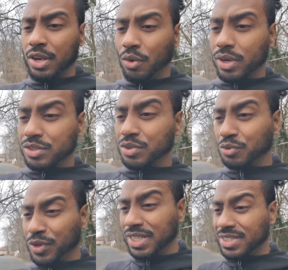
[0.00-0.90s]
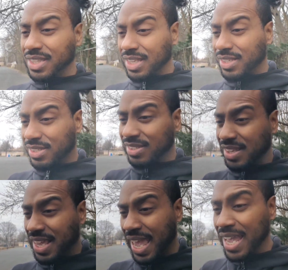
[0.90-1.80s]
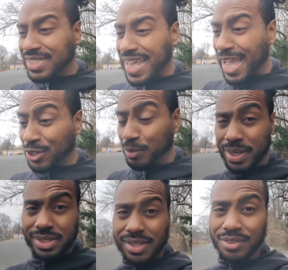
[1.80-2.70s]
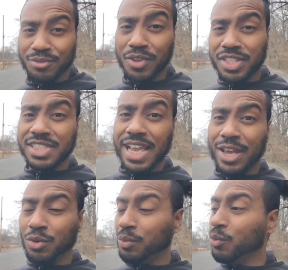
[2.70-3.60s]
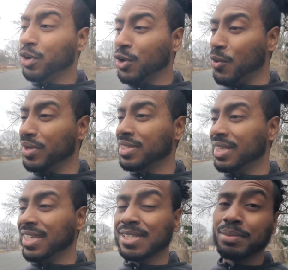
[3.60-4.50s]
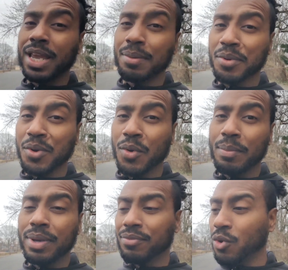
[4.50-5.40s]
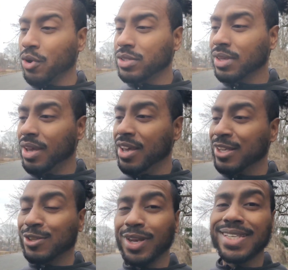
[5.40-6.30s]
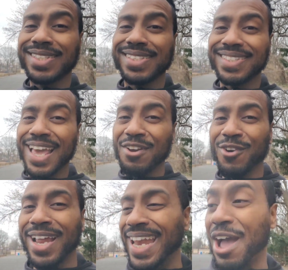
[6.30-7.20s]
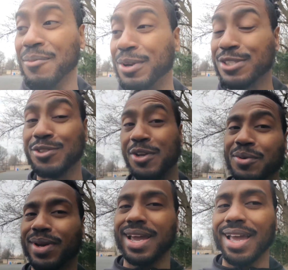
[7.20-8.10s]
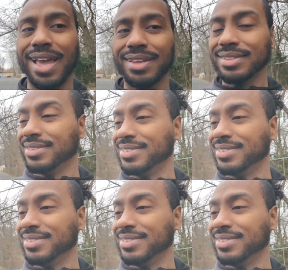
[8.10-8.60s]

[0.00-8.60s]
In order to reach this and document it for the channel, we're going to need some camera equipment, of course. So let's get to that right now. I'm gonna show you what I got.